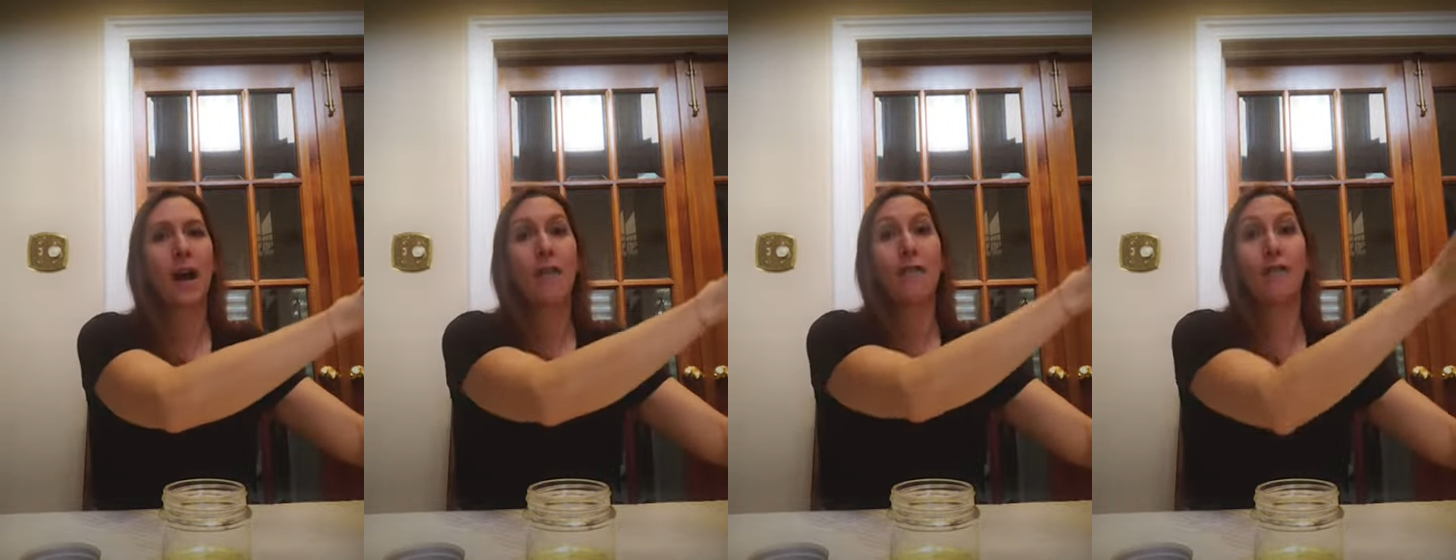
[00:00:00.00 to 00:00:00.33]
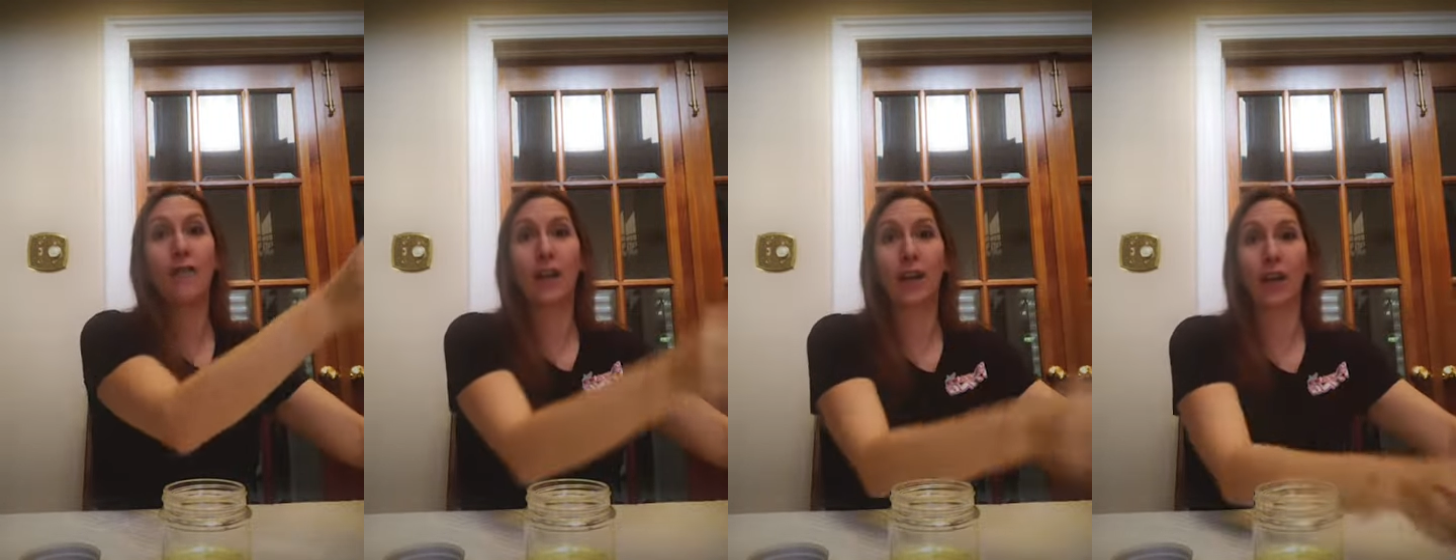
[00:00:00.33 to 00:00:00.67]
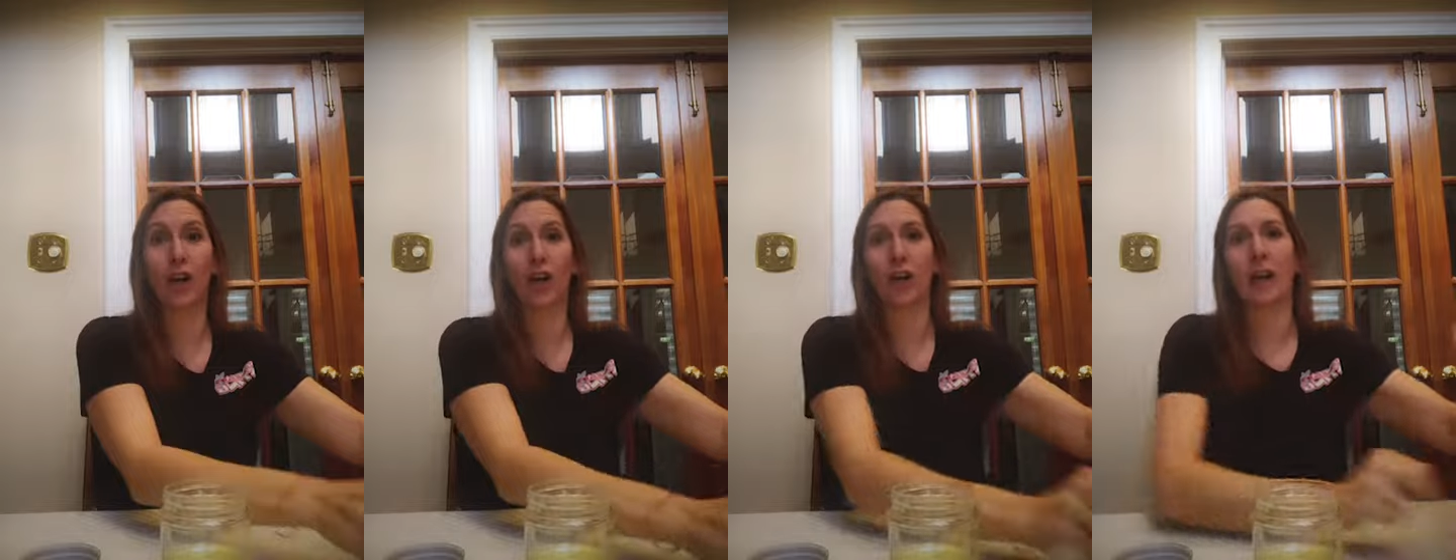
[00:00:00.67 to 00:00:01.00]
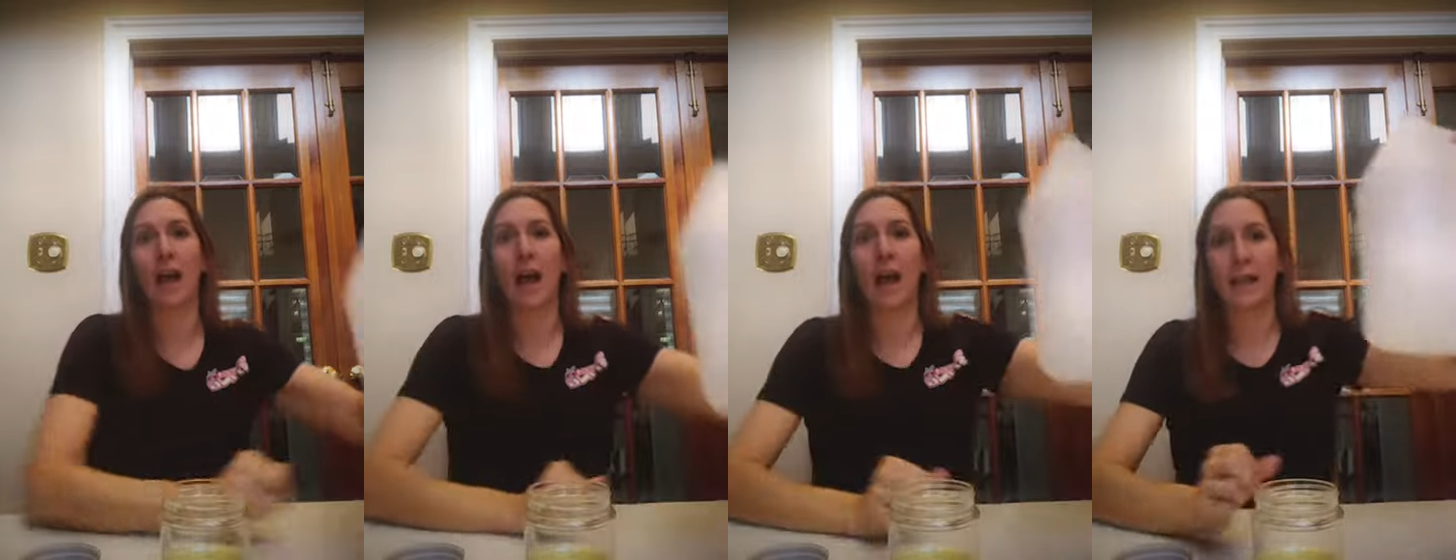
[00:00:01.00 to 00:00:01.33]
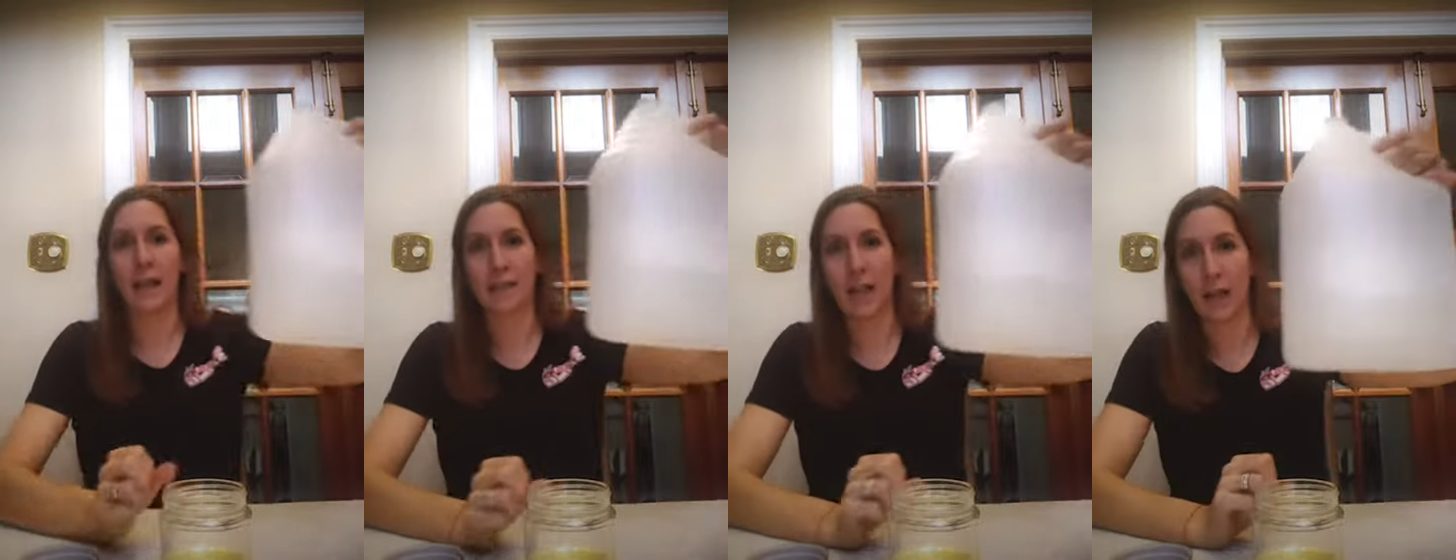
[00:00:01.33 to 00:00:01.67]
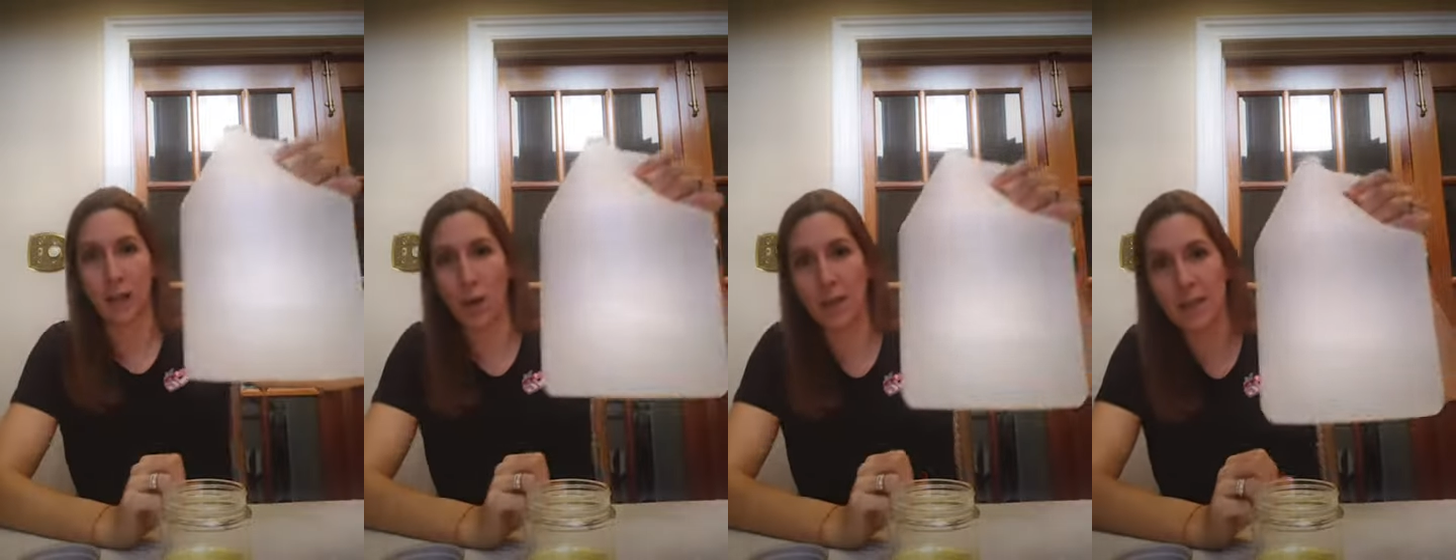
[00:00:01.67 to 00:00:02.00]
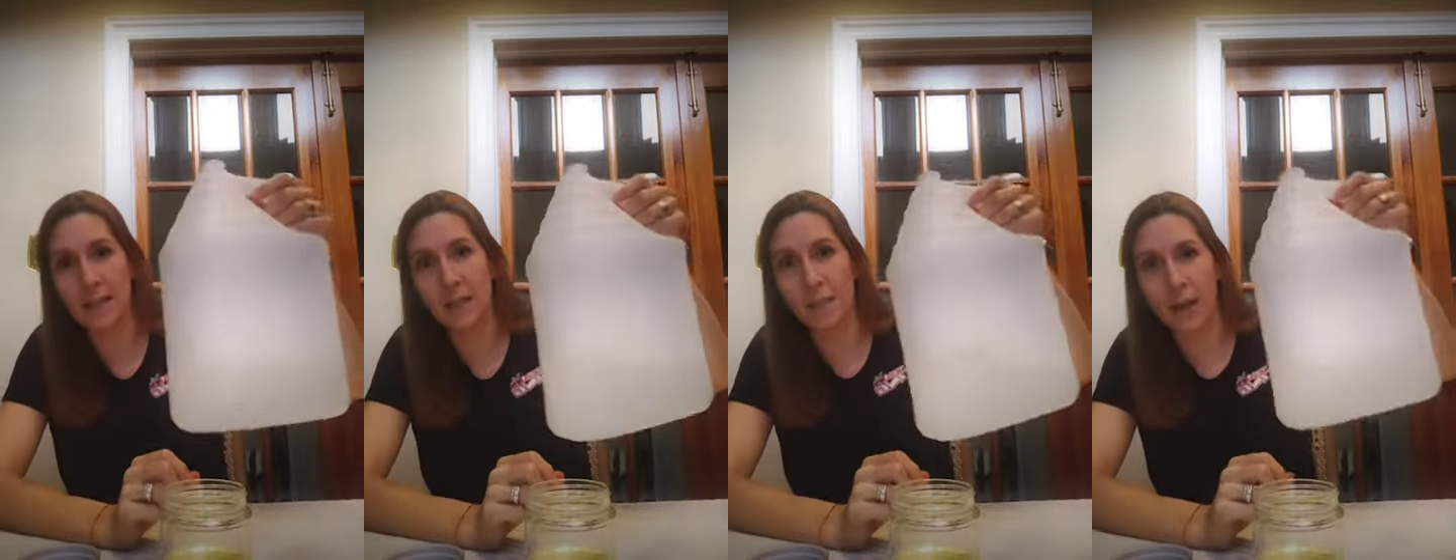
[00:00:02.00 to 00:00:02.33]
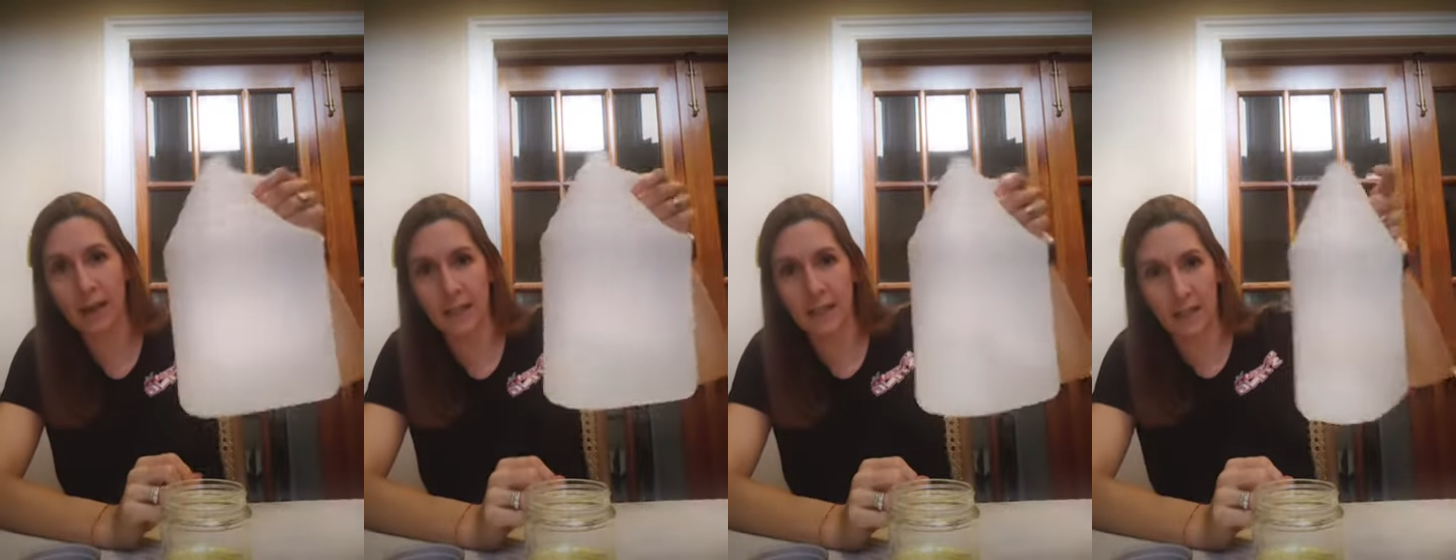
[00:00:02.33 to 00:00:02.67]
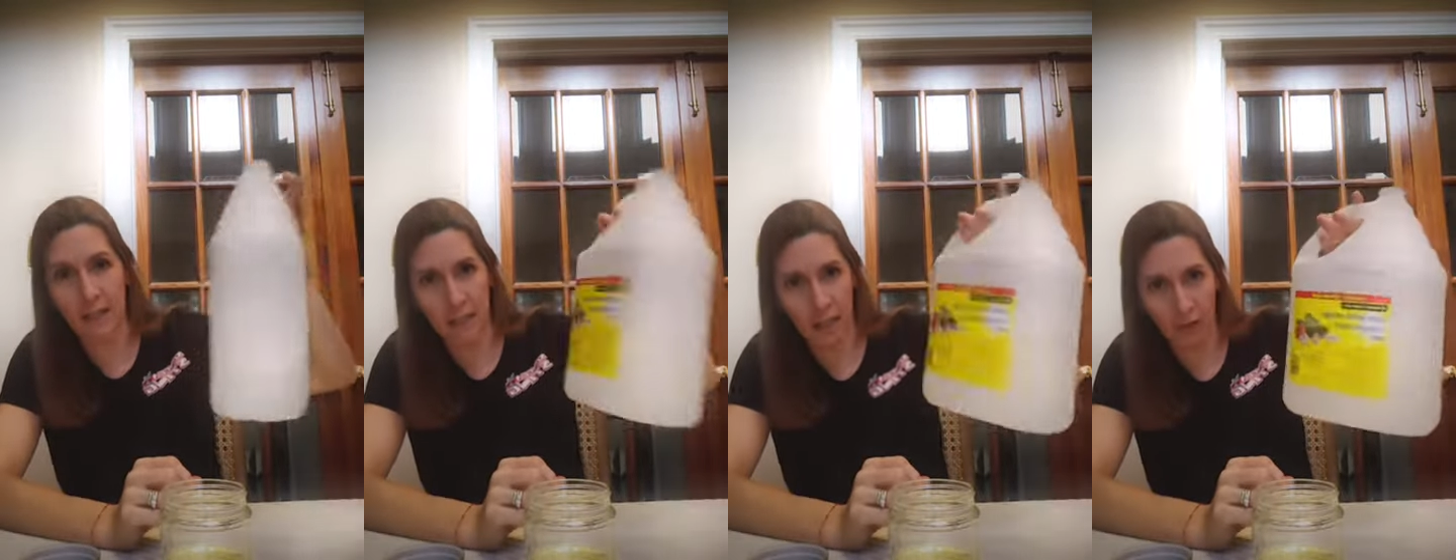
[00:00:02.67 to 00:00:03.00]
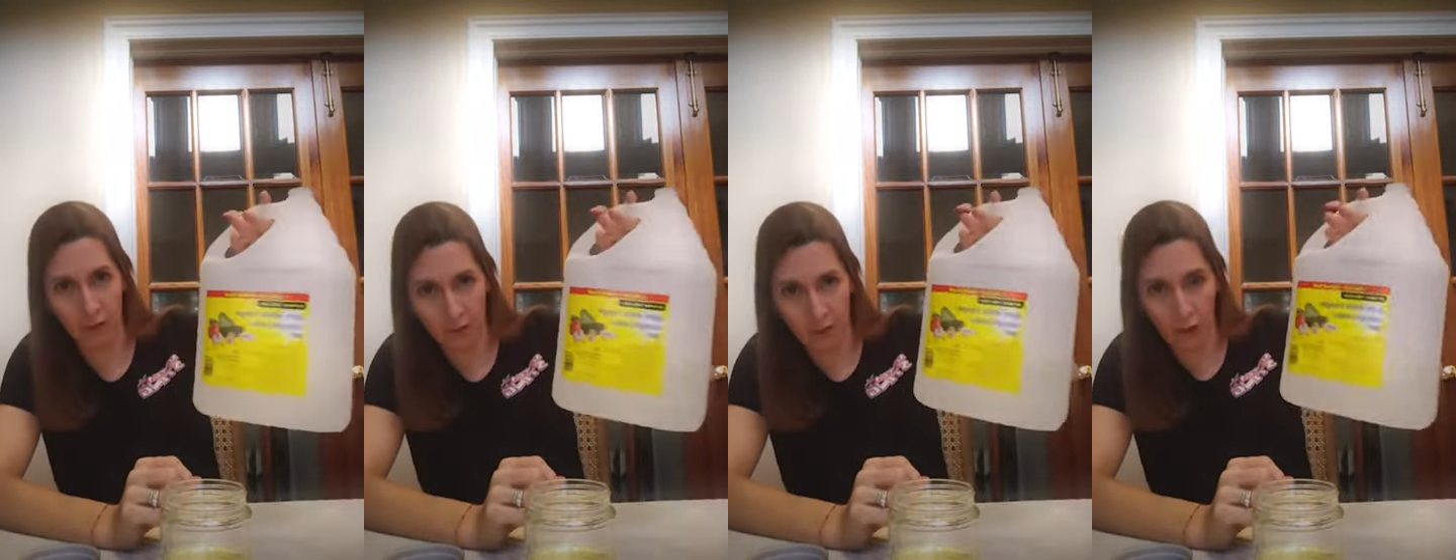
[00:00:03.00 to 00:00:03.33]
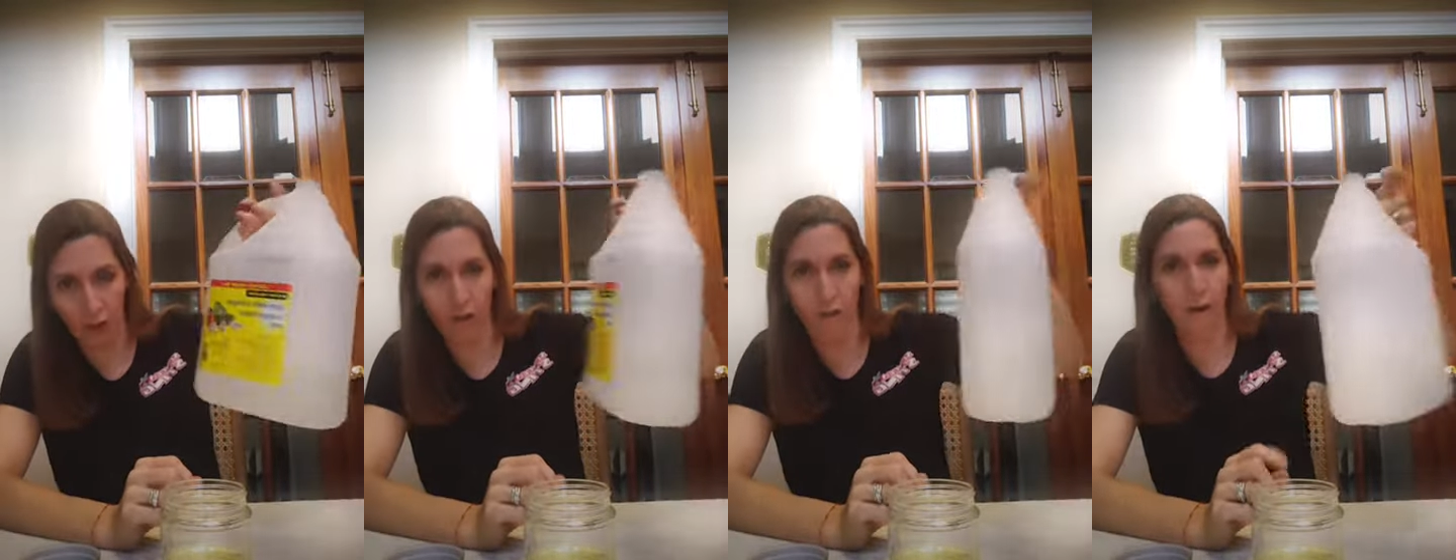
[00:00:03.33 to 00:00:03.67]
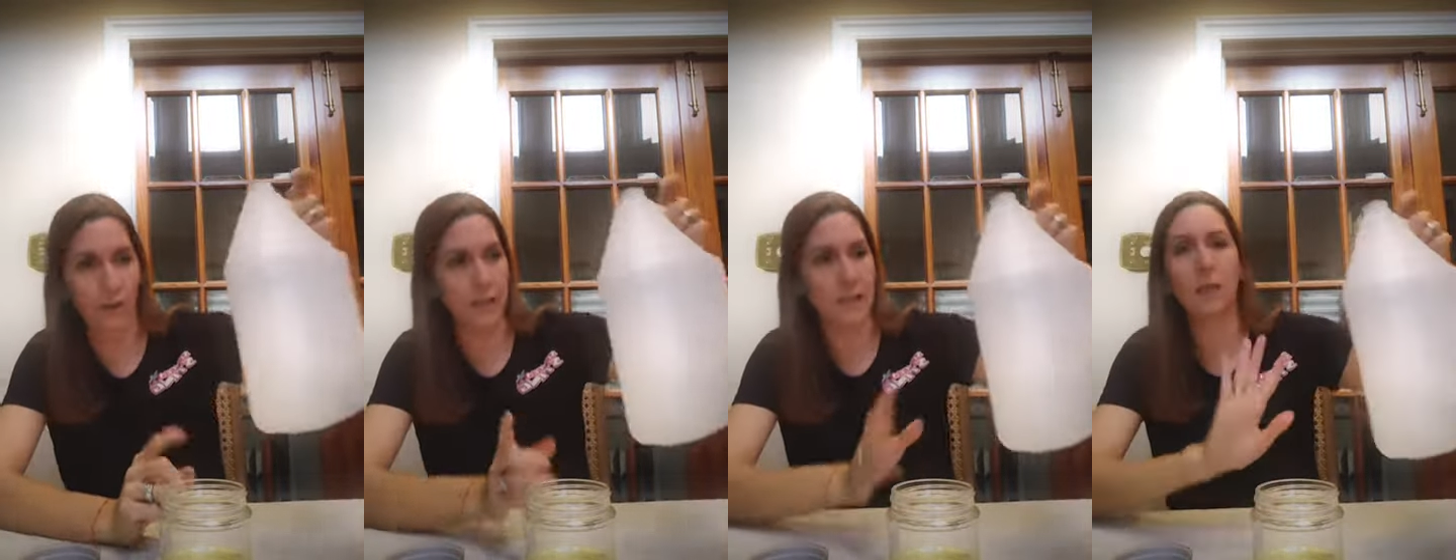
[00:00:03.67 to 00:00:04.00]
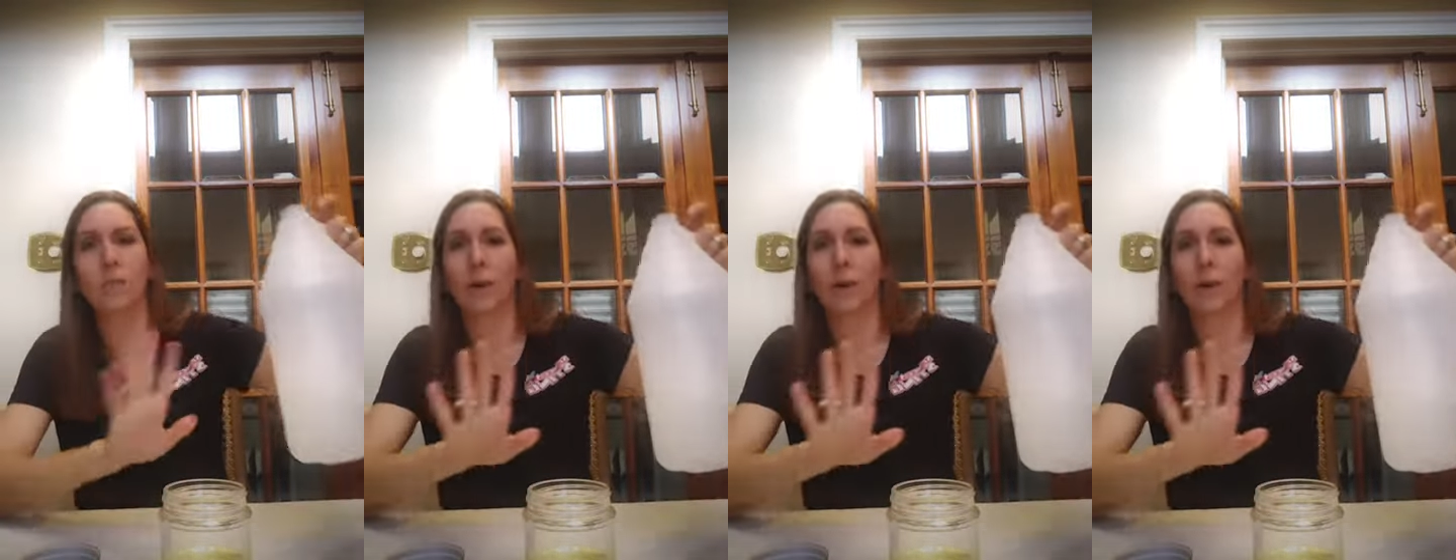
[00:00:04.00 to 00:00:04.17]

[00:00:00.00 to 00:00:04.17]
vinegar. Yes, I know this is the biggest container of vinegar you've ever seen,